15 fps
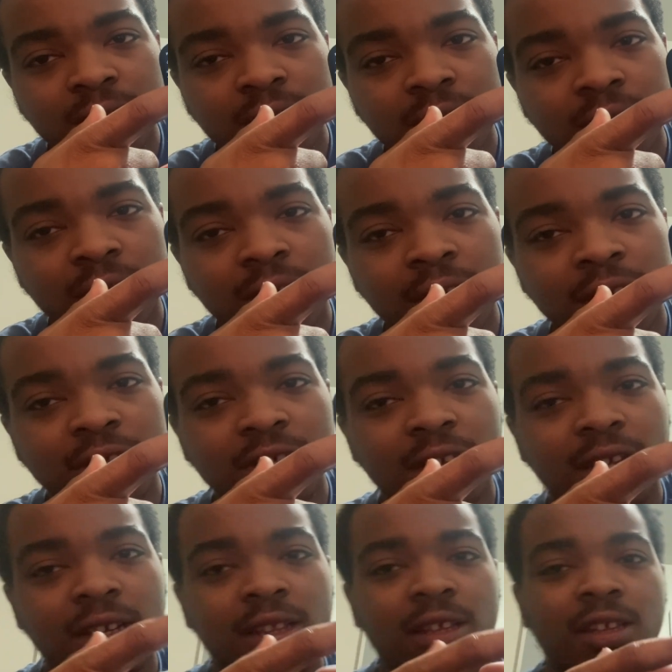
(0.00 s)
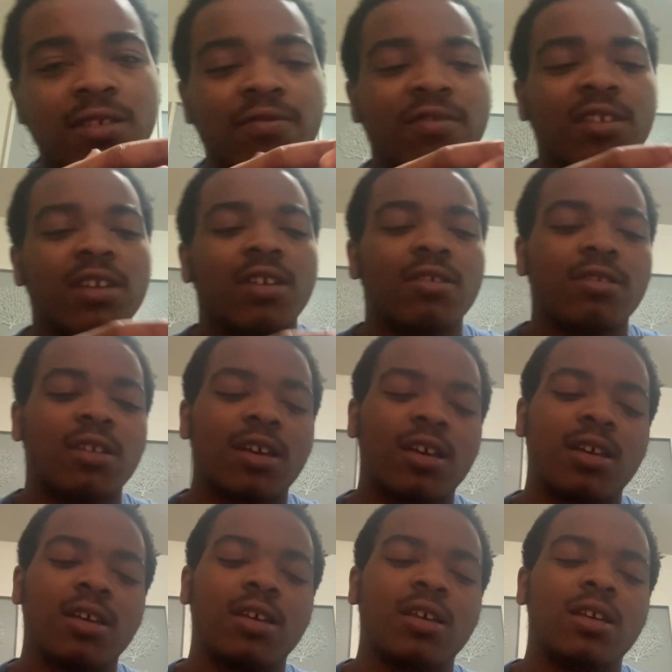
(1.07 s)
No, I ain't trying to click the video
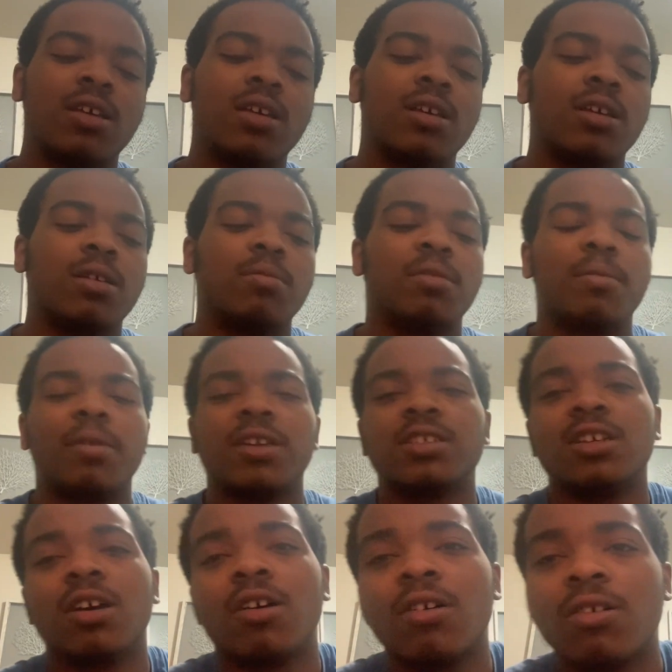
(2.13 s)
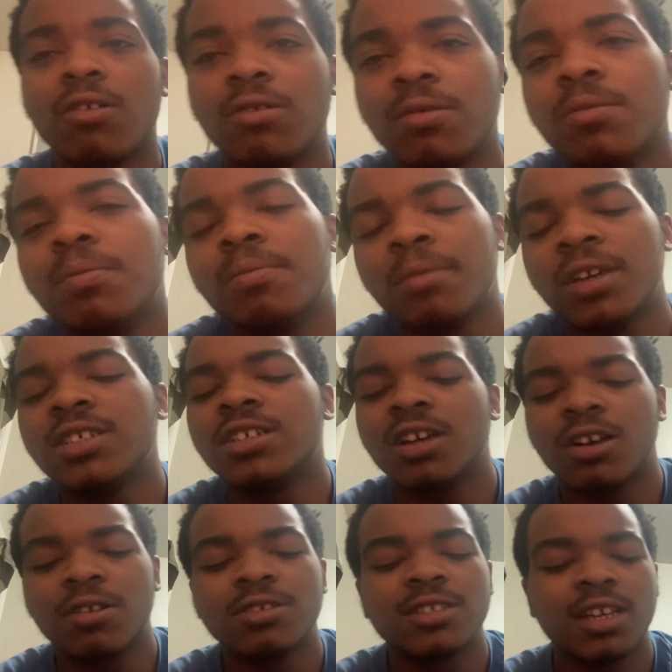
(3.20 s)
now. But make sure y'all make sure
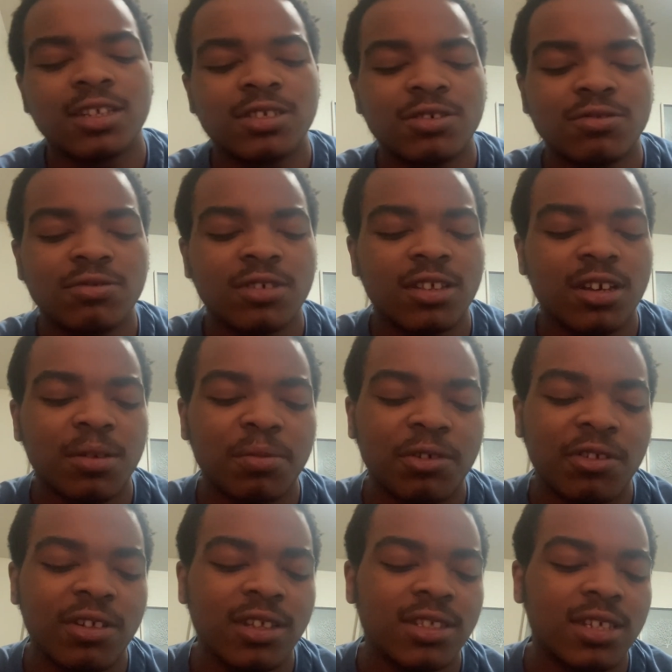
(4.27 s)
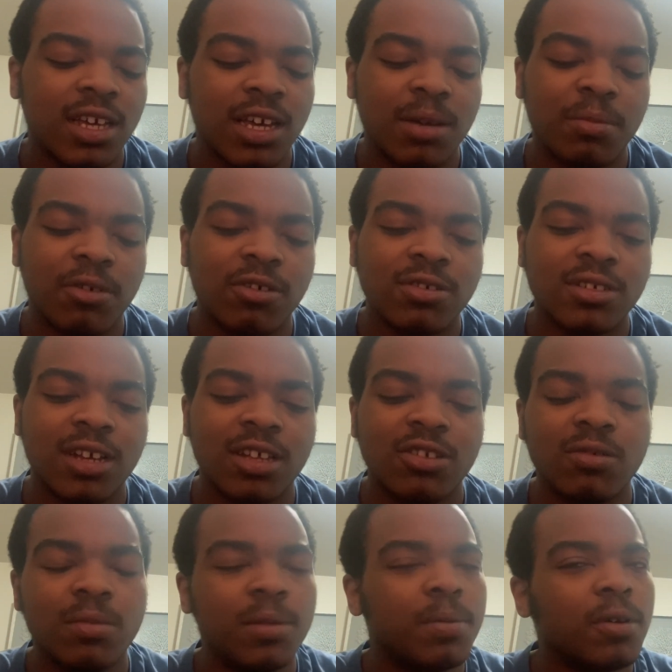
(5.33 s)
y'all stay tuned in the community tab, bro, because I
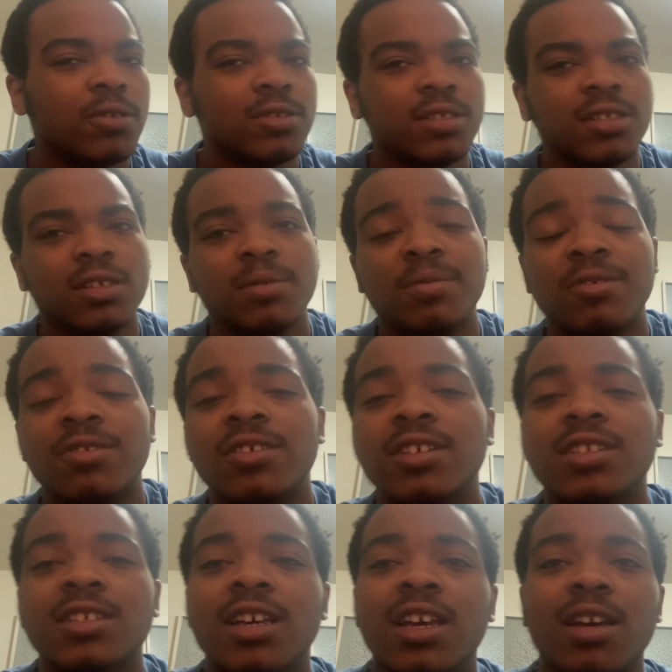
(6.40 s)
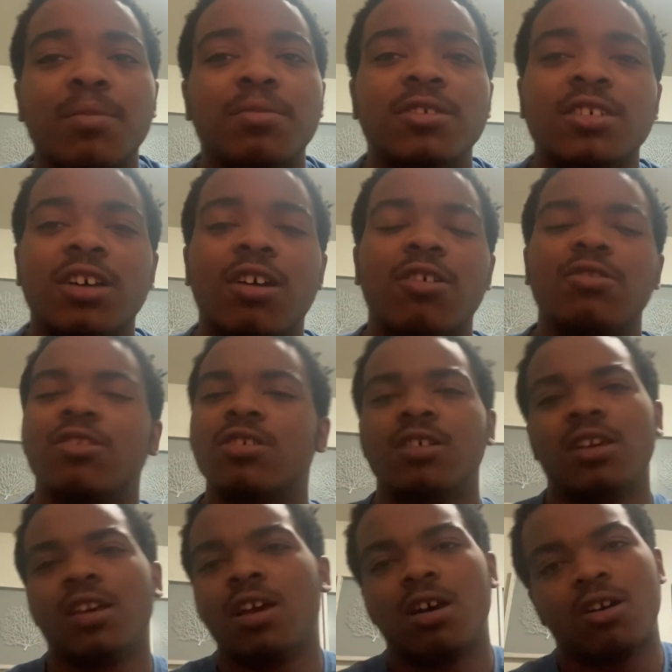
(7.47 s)
do be posting in the community tab, but y'all
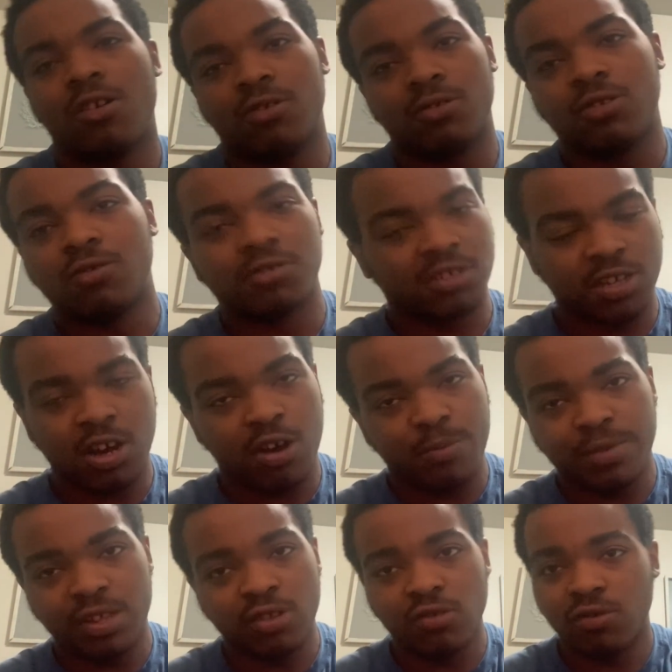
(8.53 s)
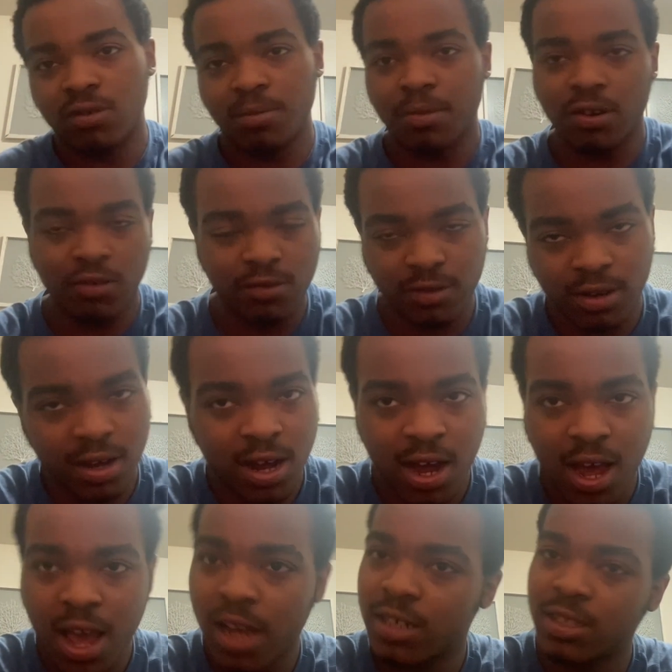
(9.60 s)
I don't know what y'all be doing, bro.
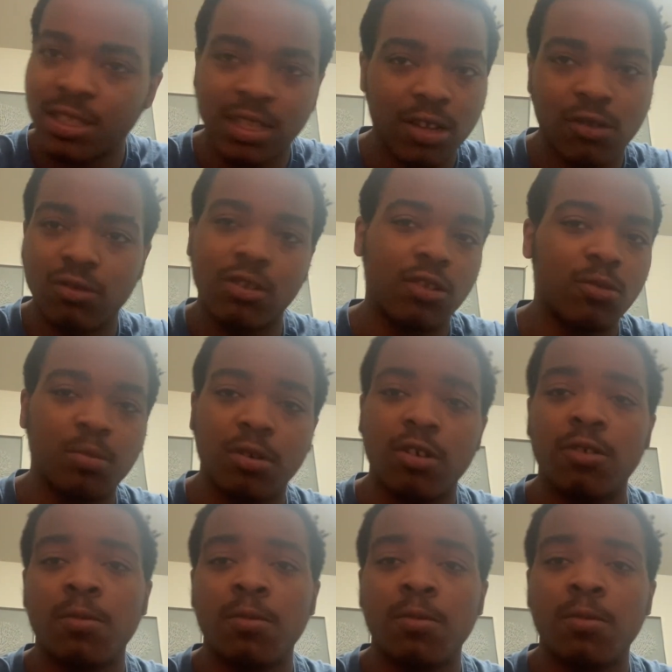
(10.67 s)
I actually don't know, bro.